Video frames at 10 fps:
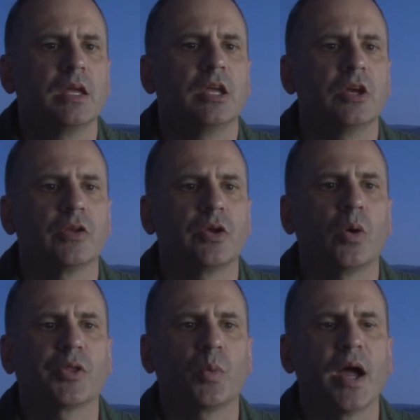Here in the
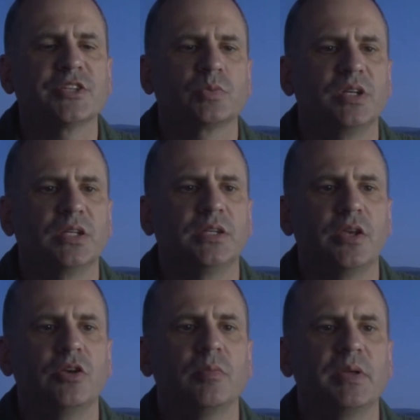Northwest, we
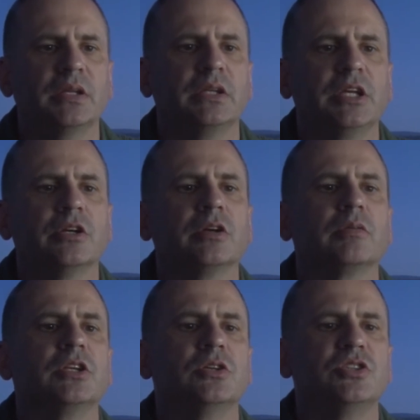continue to be a leader
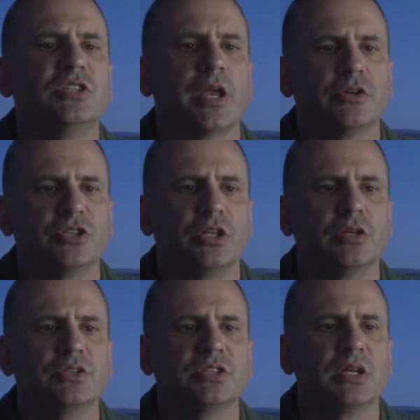in reducing energy
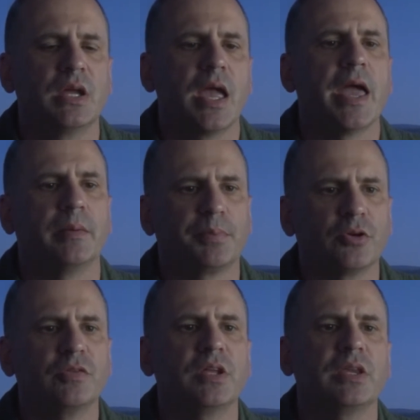use and
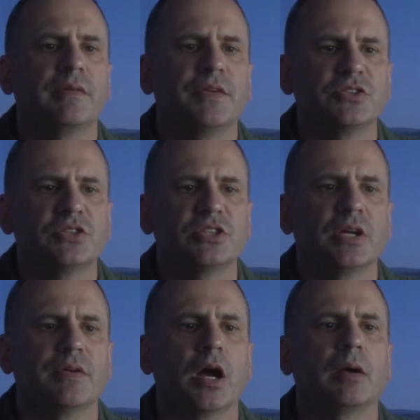improving the
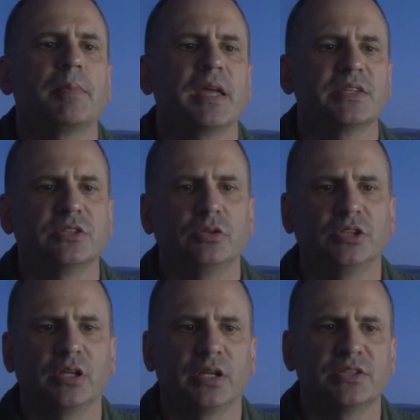efficiency of our base
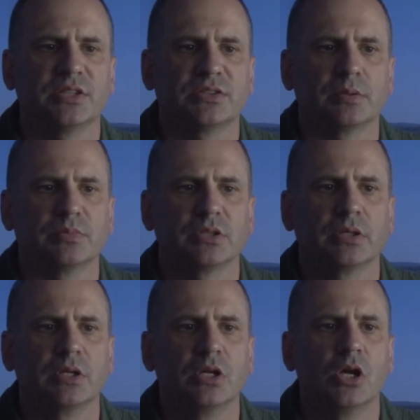utility systems.
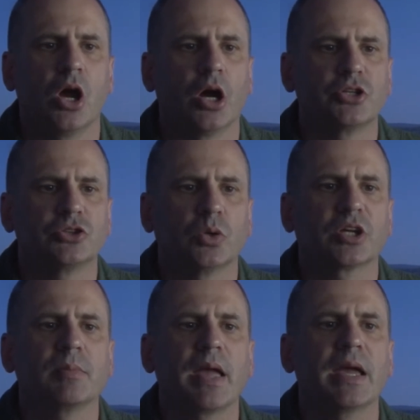Our
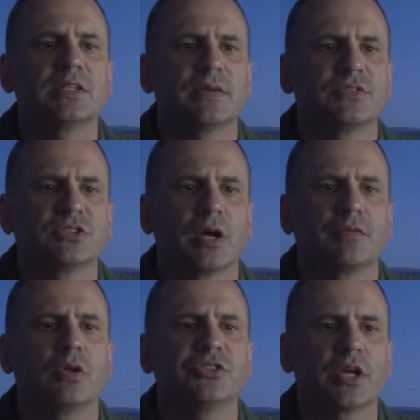shore commands have
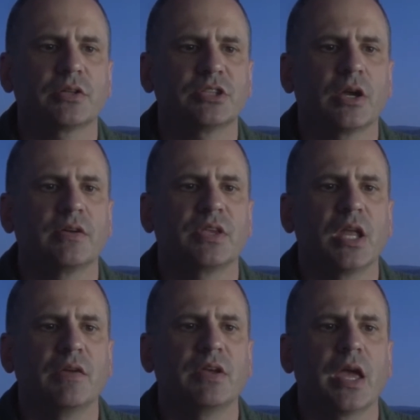several Secretary of the
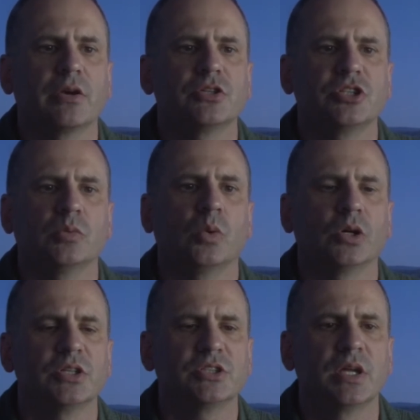Navy Energy
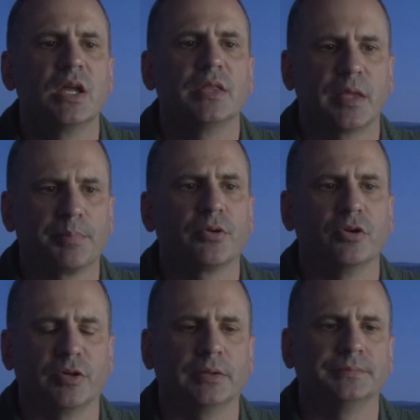Awards that
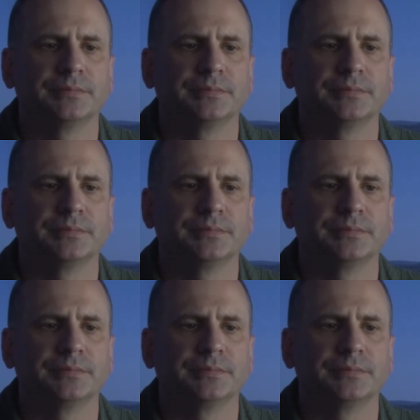prove it.